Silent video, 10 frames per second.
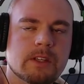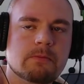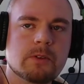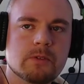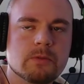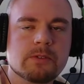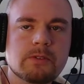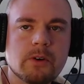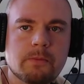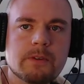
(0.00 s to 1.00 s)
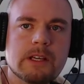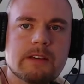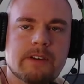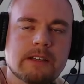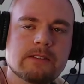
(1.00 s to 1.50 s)
Music was dope.
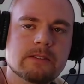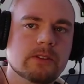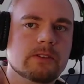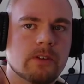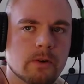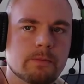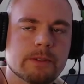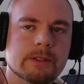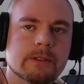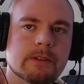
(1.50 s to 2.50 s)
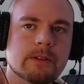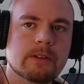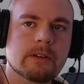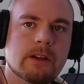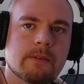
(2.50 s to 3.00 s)
Effects looked dope.
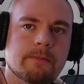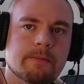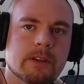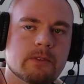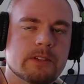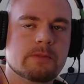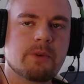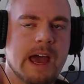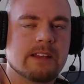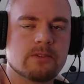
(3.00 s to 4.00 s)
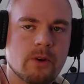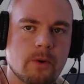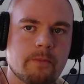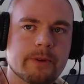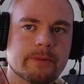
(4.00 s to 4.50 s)
Chris Pratt is
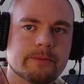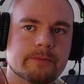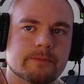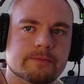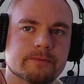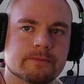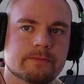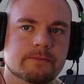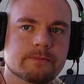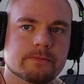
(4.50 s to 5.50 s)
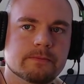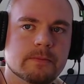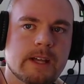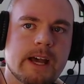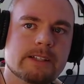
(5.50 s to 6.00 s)
dope.
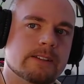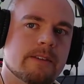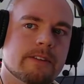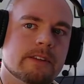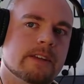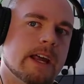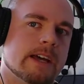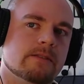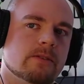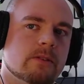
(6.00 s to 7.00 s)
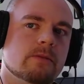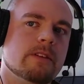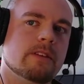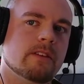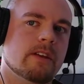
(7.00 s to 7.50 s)
And something that has to do
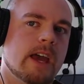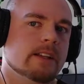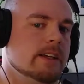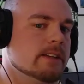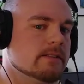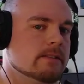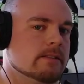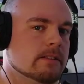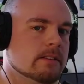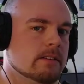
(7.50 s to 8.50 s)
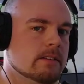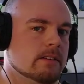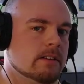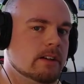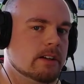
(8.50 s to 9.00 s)
with aliens
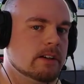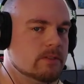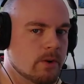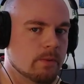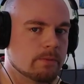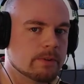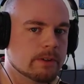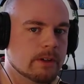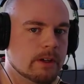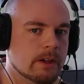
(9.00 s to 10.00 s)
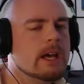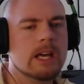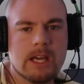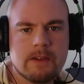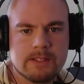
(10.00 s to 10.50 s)
is dope.
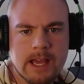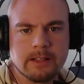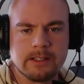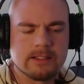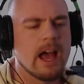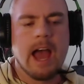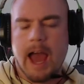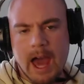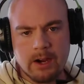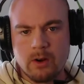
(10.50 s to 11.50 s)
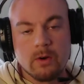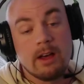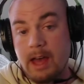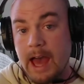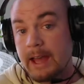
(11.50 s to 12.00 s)
If it's aliens. I don't know.
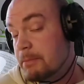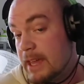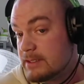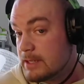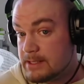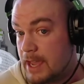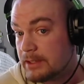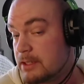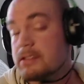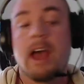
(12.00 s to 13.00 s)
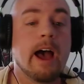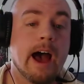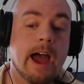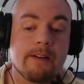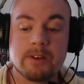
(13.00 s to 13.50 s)
I'm guessing it's aliens.
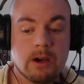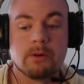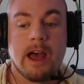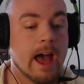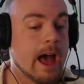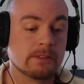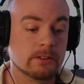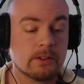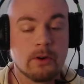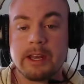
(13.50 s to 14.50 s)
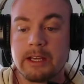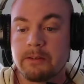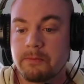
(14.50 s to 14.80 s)
I have absolutely no idea.